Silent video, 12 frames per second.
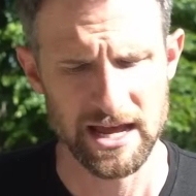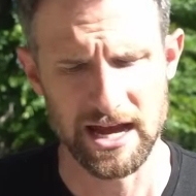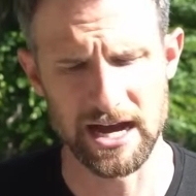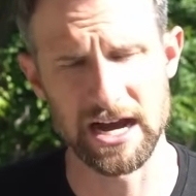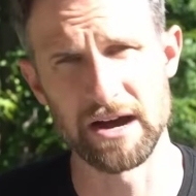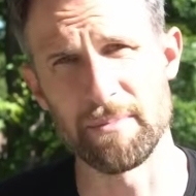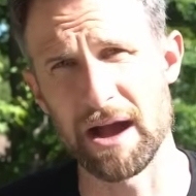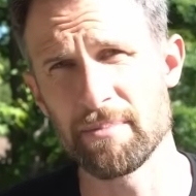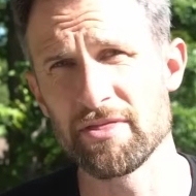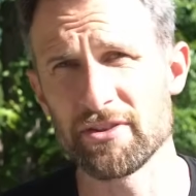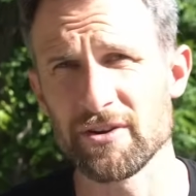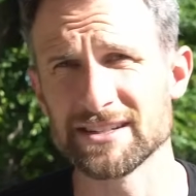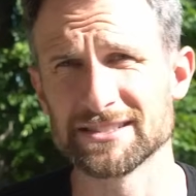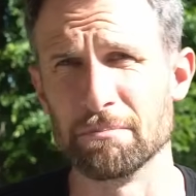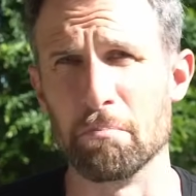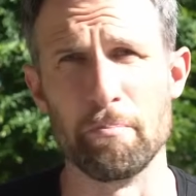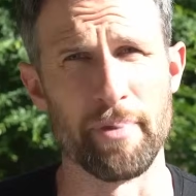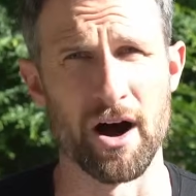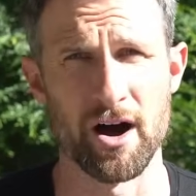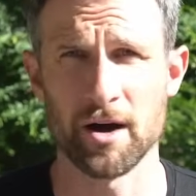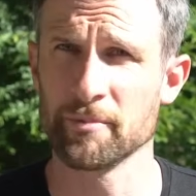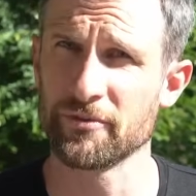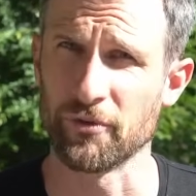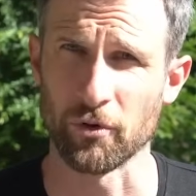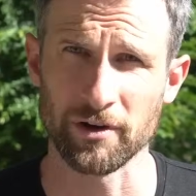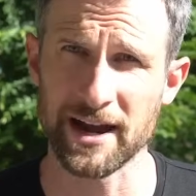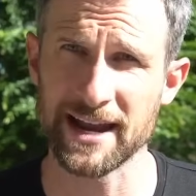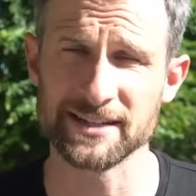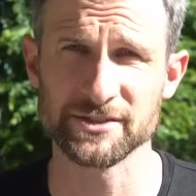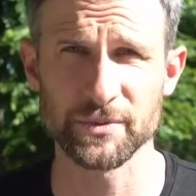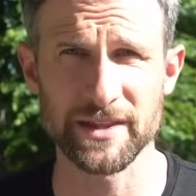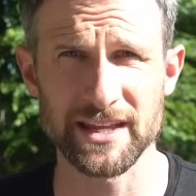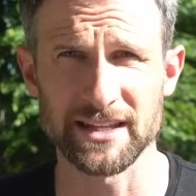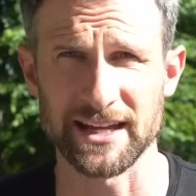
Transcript: I've been throwing some bomb forehands with it,